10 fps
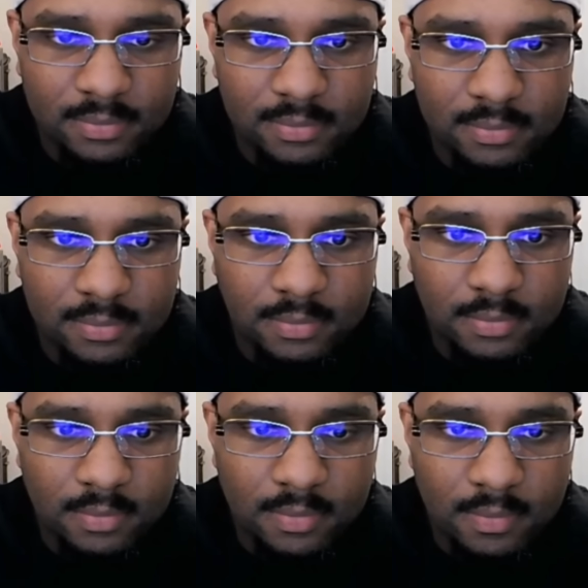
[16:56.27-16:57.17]

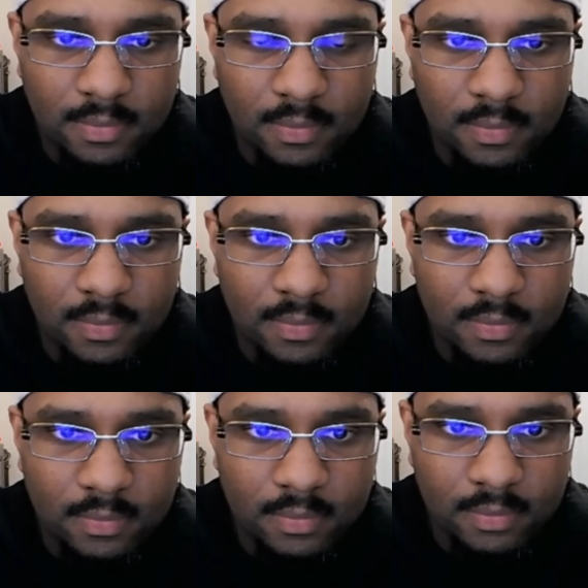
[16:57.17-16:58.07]

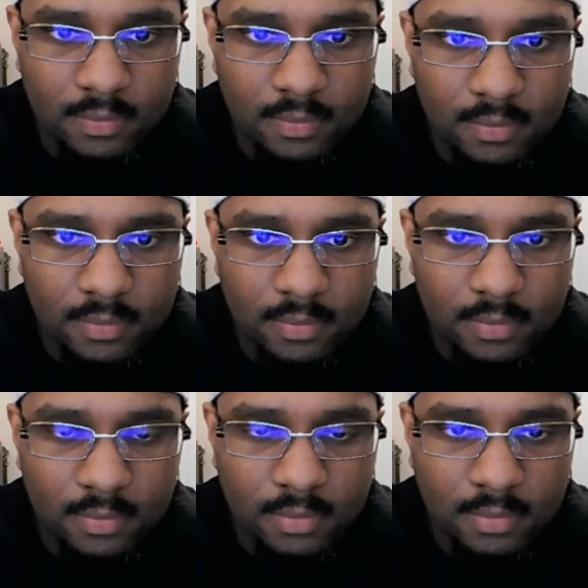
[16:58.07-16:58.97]

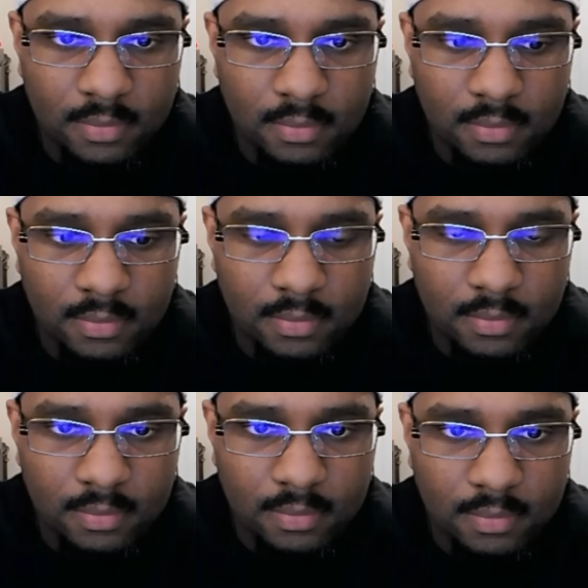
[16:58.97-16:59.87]

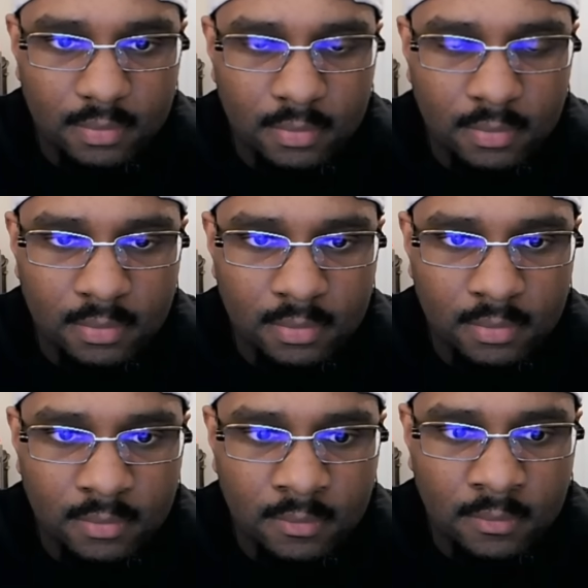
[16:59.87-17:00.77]

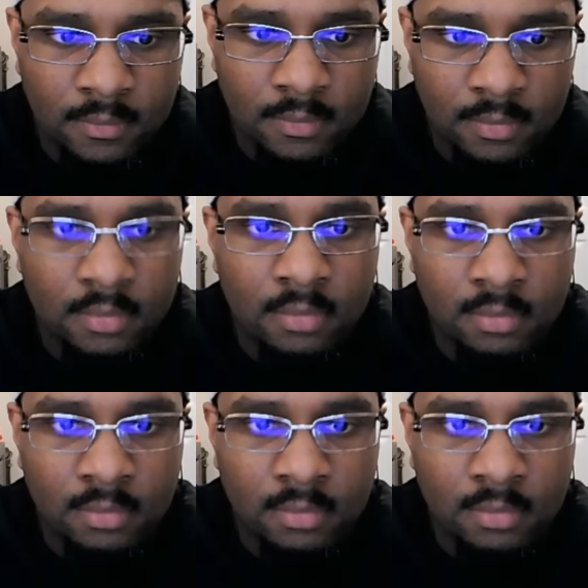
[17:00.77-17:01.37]
No words are spoken by the person on screen.